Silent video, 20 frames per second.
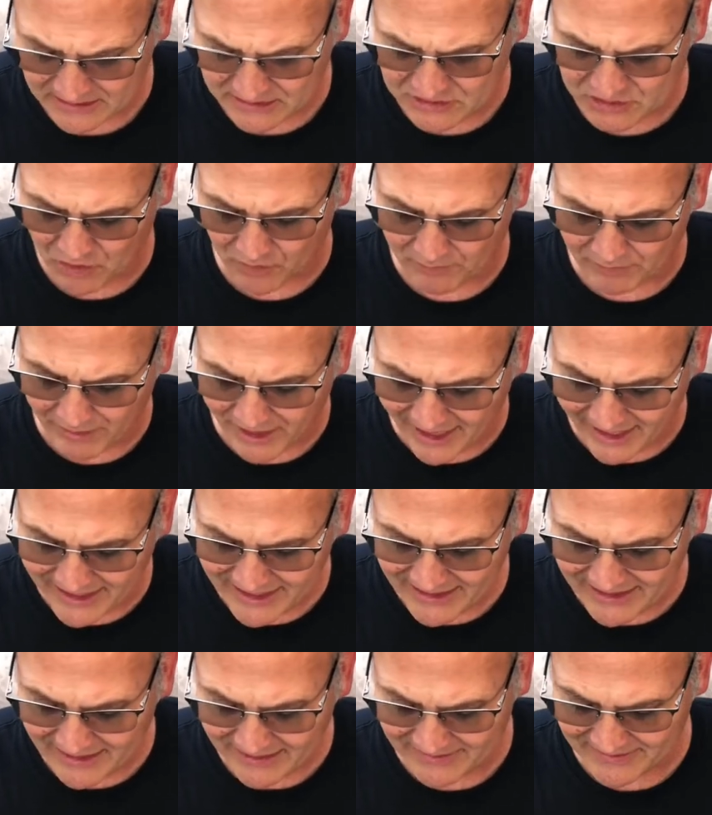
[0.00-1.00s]

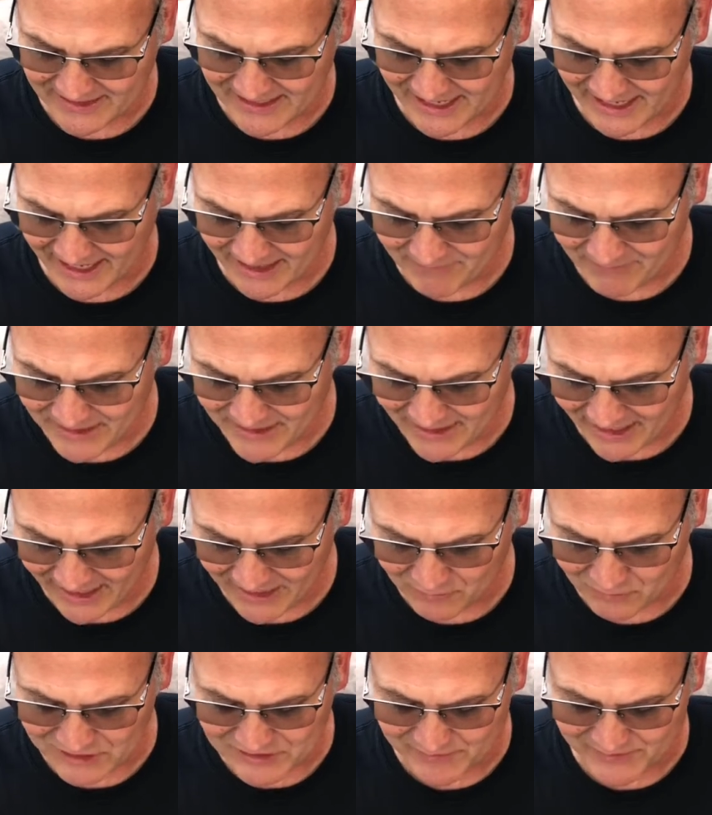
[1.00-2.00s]
Tobiah the
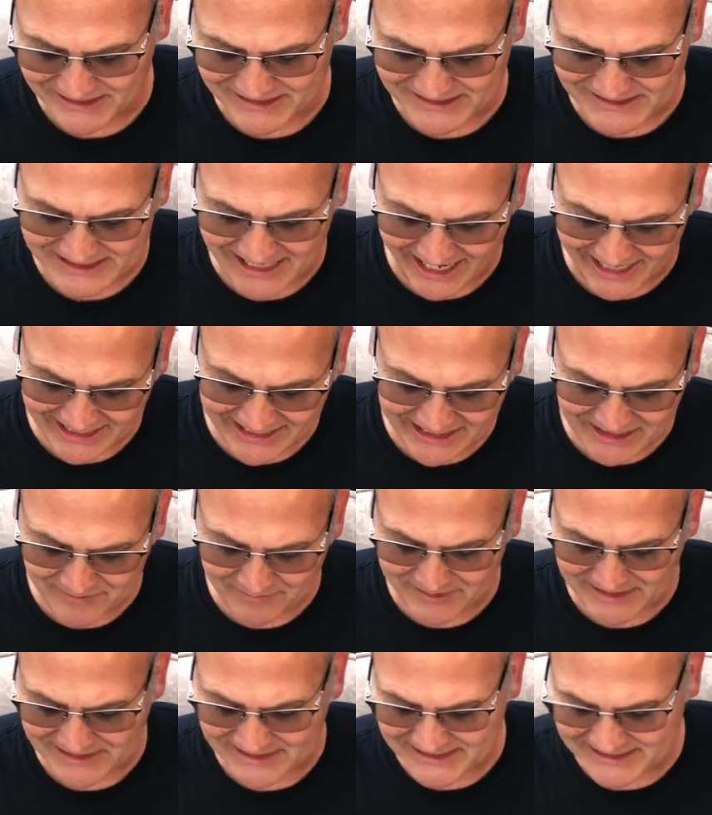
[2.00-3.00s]
Ammonite was beside him
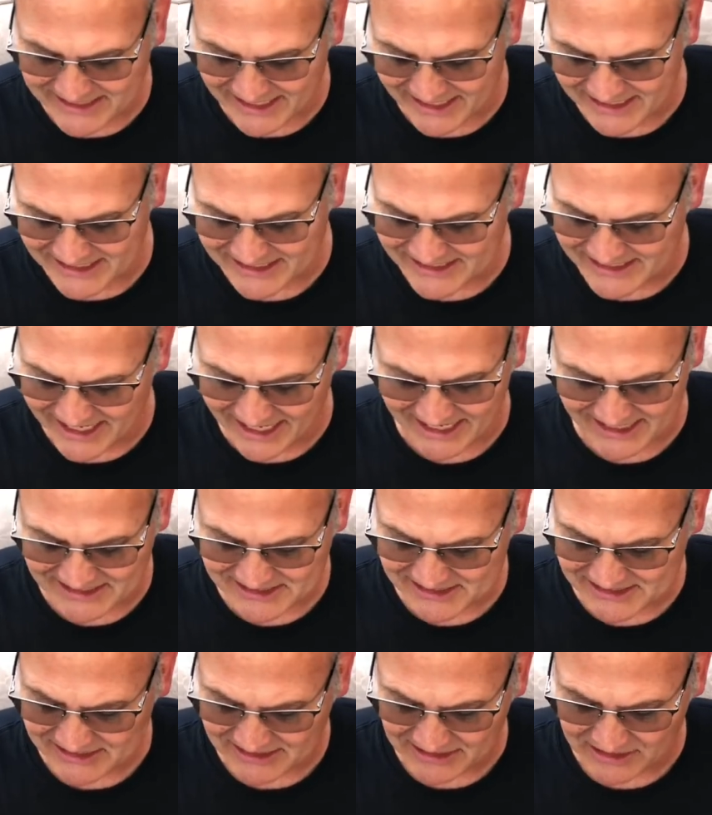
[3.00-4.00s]
and said,
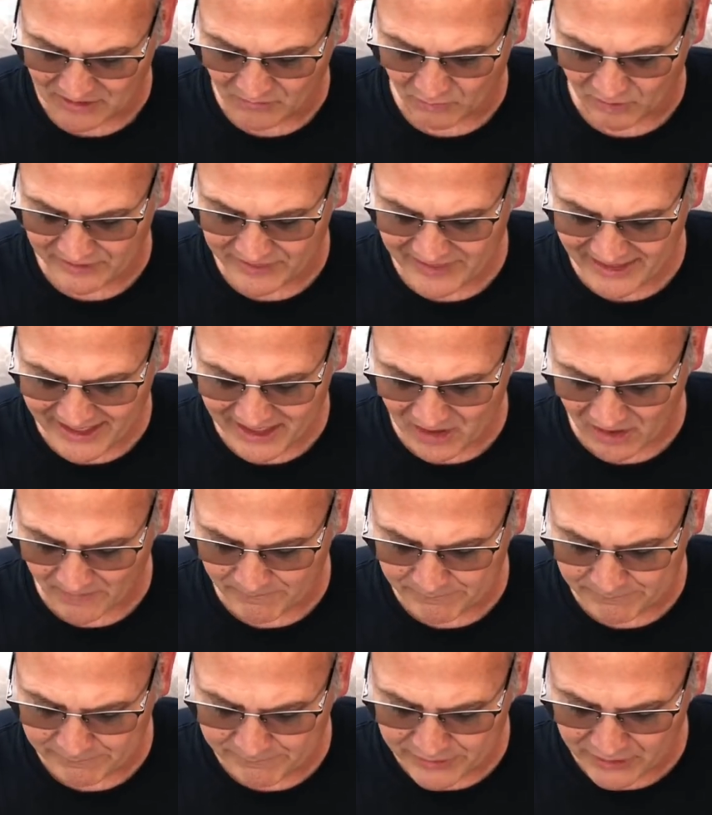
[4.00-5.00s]
'Yes, what they are
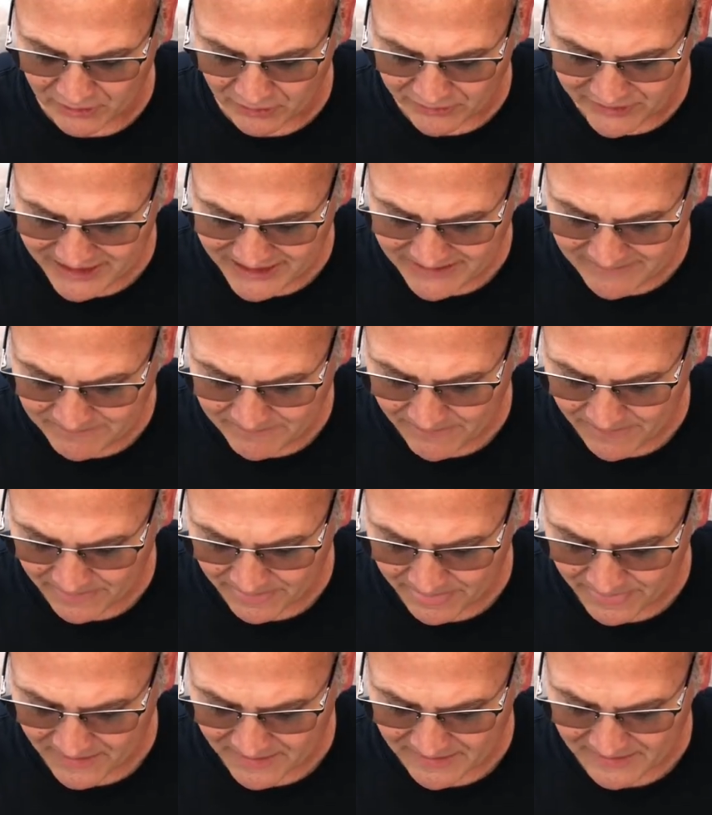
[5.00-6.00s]
building,
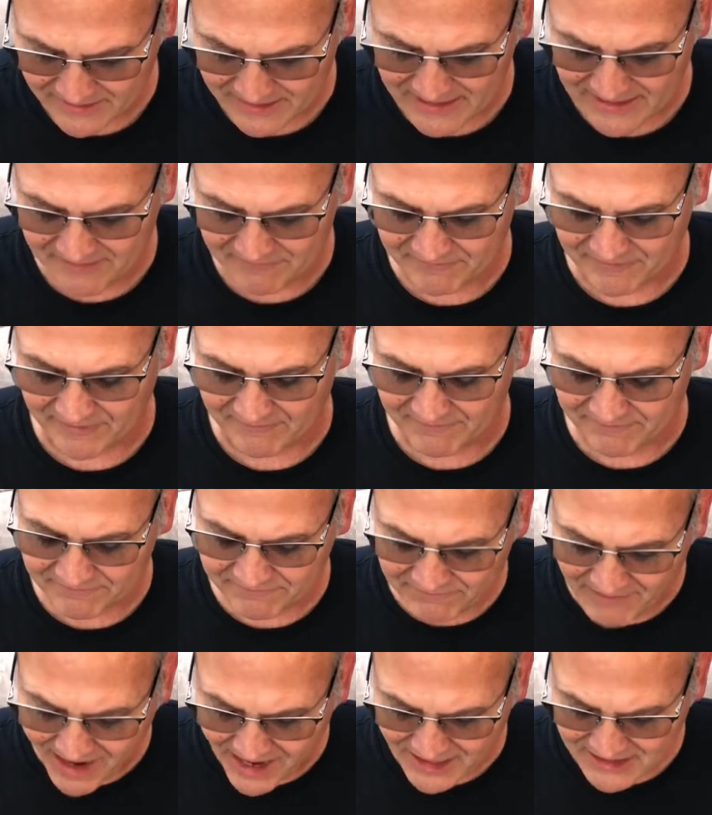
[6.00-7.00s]
if a
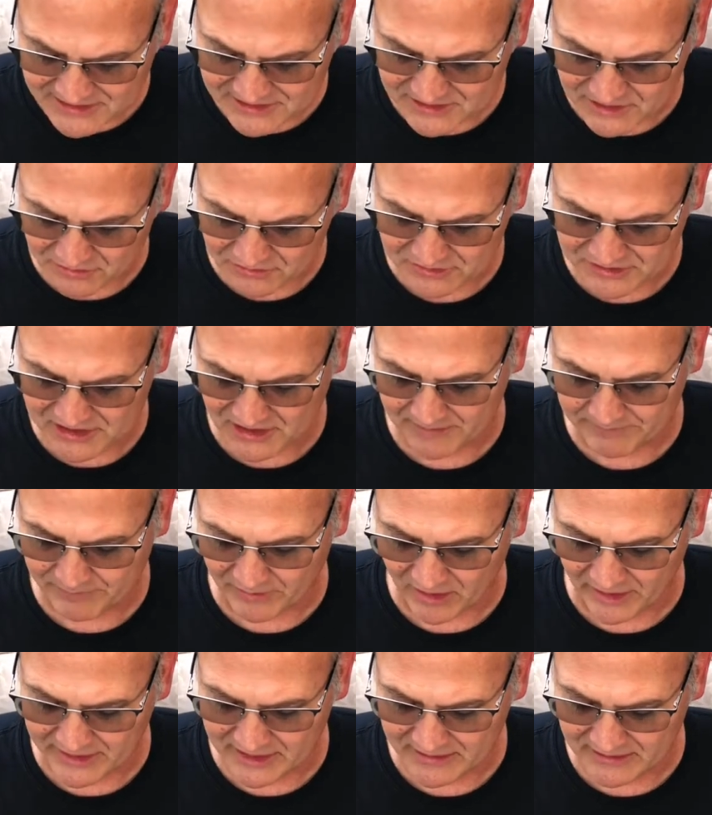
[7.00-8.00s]
fox goes up
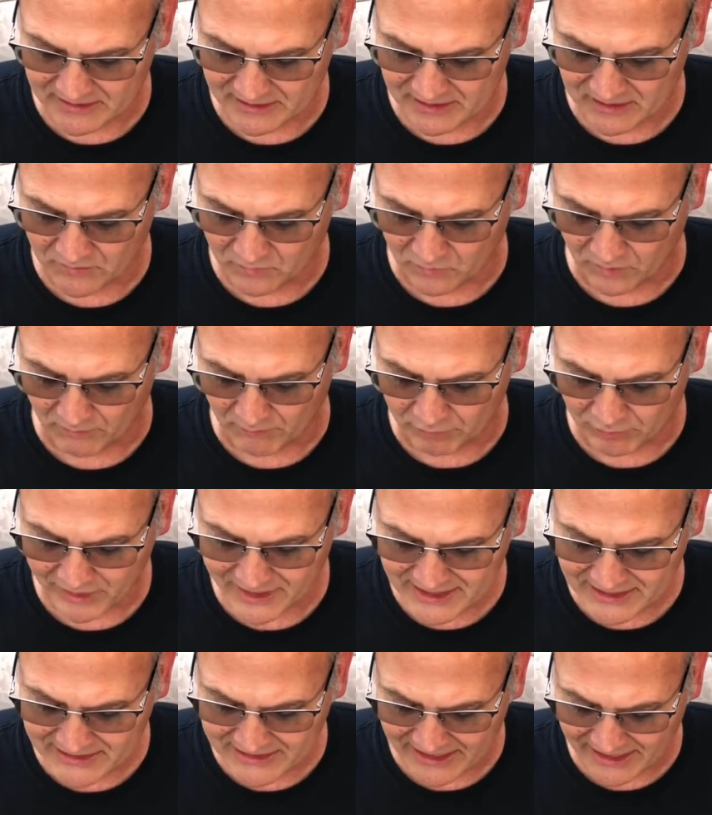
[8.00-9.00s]
on it, it will
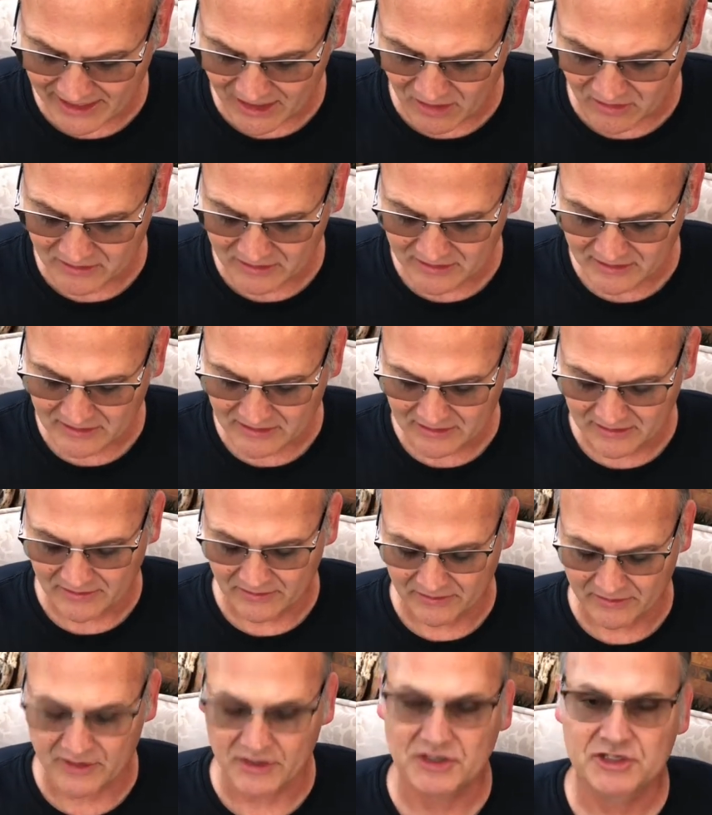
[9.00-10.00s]
break down
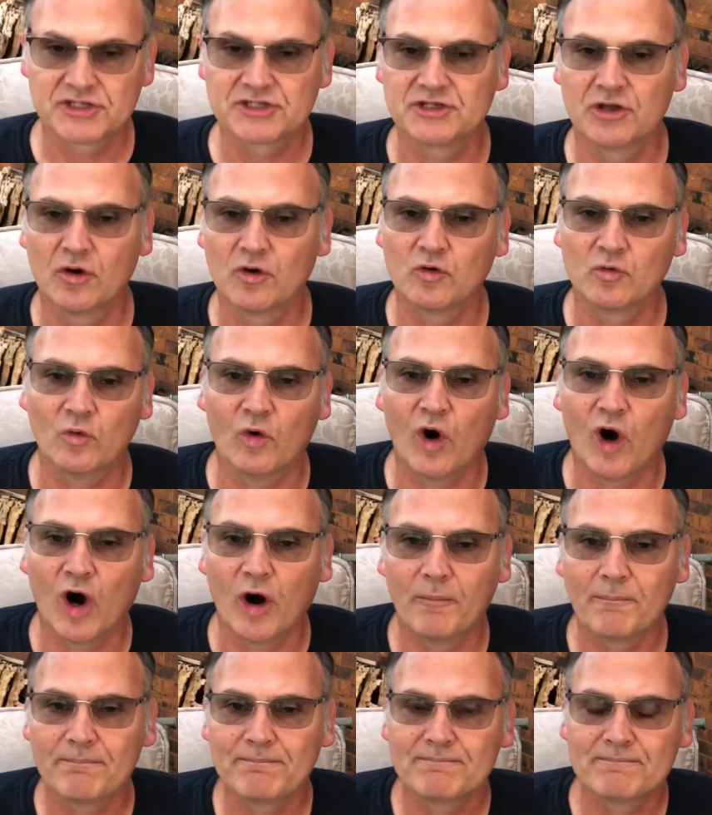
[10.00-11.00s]
their stone wall.'"
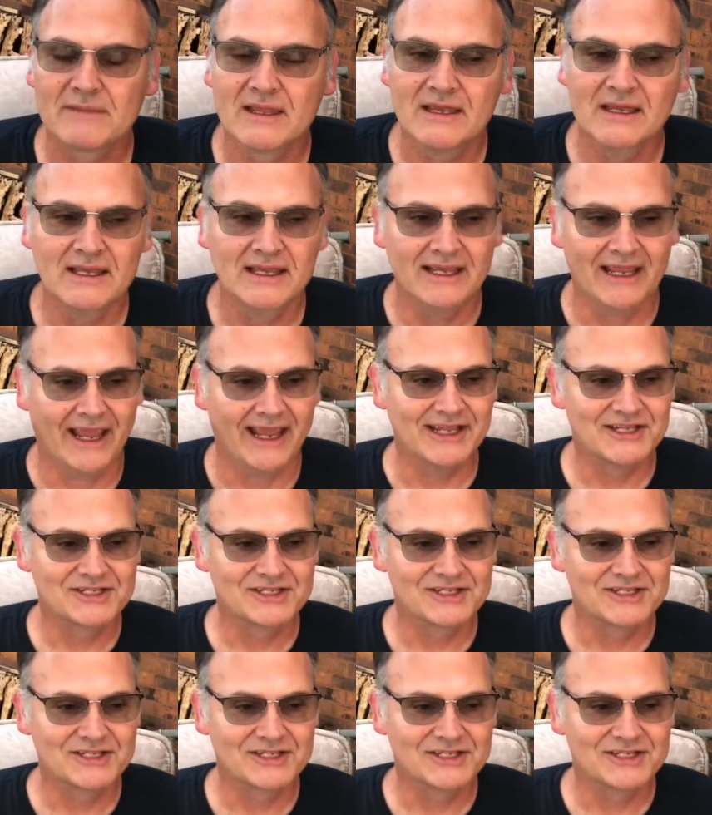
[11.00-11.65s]
And